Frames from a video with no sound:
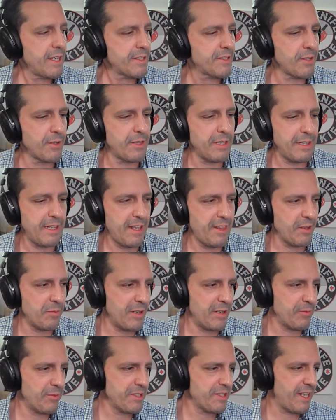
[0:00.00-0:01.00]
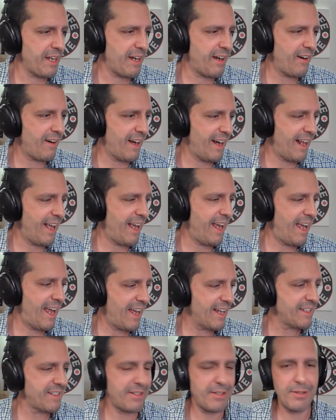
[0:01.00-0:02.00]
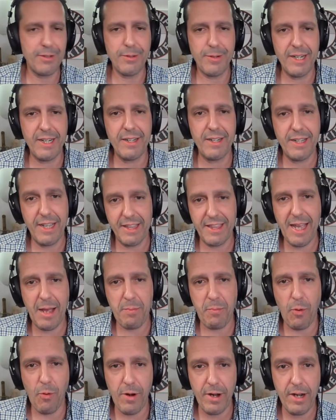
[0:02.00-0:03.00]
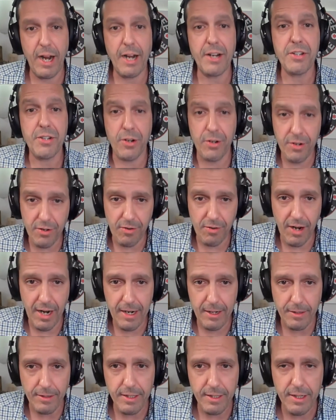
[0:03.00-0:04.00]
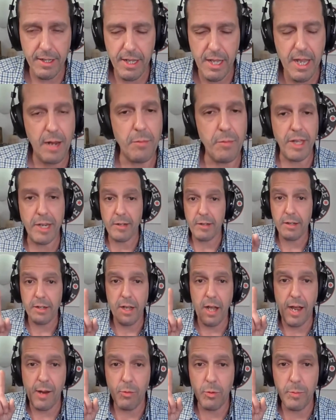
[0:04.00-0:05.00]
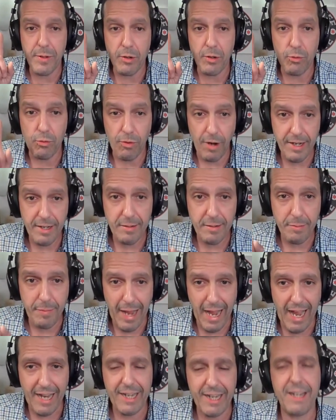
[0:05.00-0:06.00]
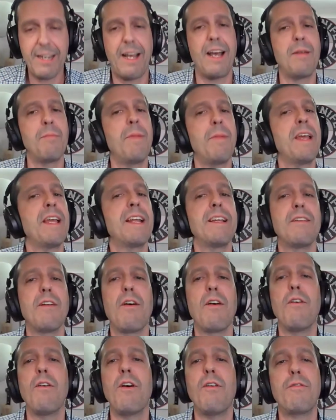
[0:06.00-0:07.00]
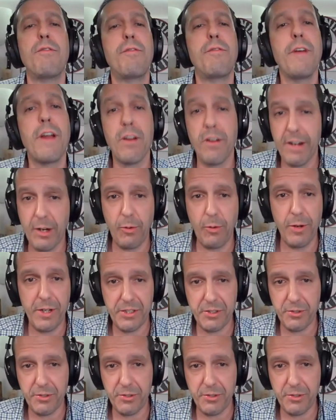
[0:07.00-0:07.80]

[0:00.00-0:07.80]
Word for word: so the Leatherman was there, and I had to. Uh, at that point, I turned around. I'm like, I will be right back. I made it a very quick